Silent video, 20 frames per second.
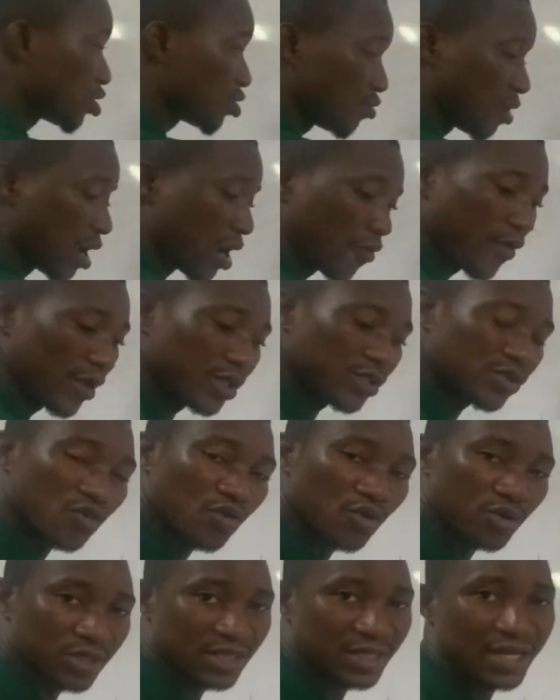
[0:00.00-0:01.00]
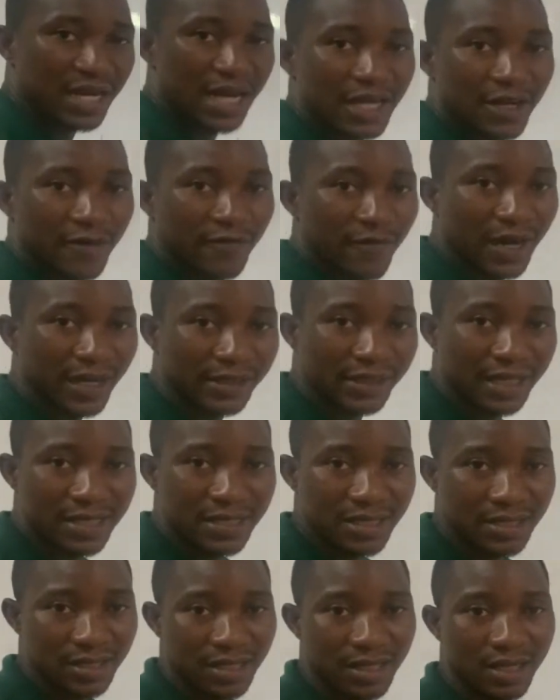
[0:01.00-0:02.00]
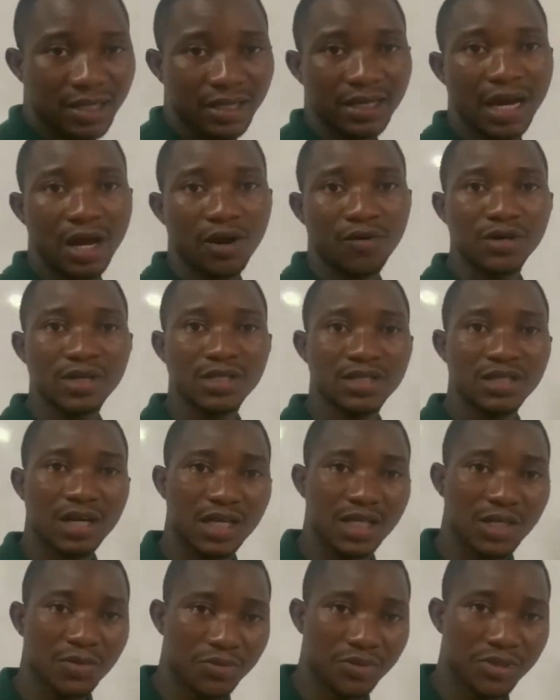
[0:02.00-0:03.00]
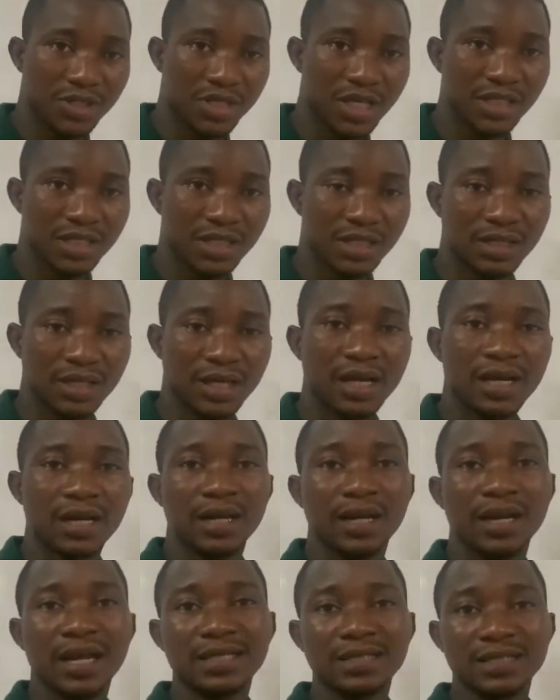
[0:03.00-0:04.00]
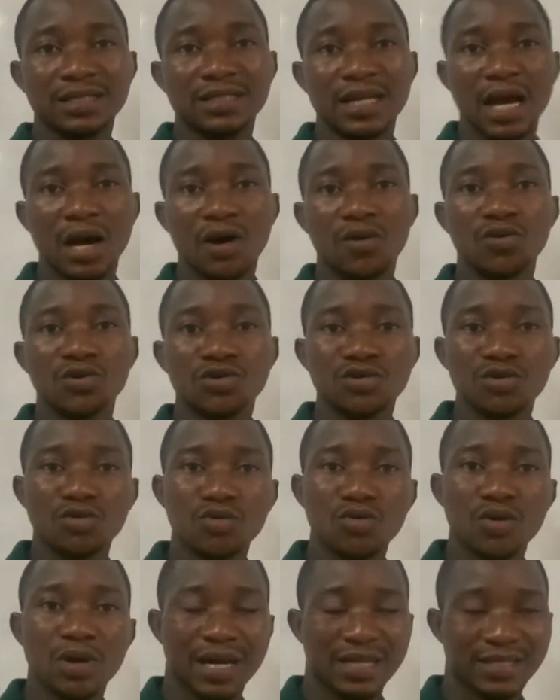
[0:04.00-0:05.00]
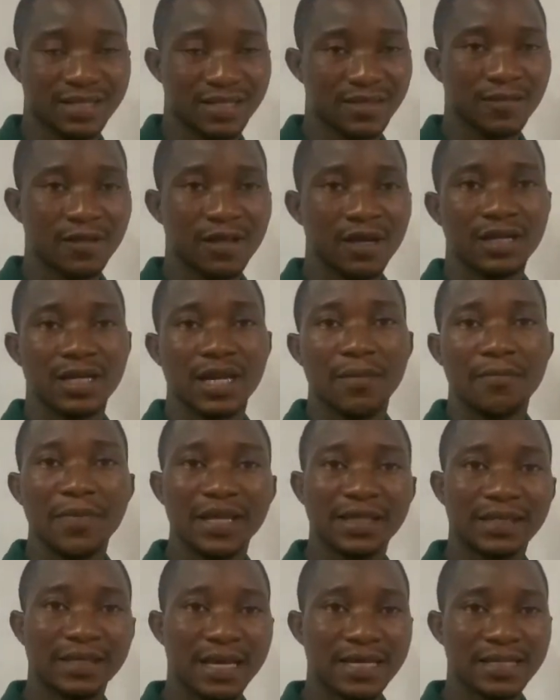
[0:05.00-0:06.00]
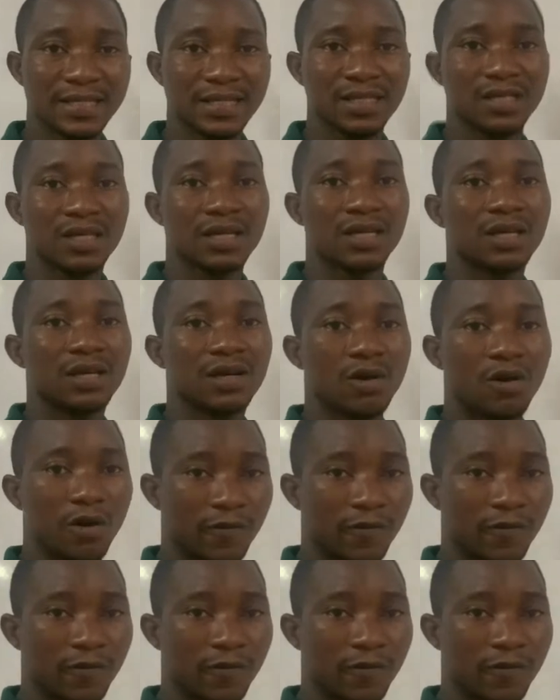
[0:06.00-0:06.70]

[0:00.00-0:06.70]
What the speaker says: we are going to consider the factors in calculating our depreciation, let's now also look at the methods of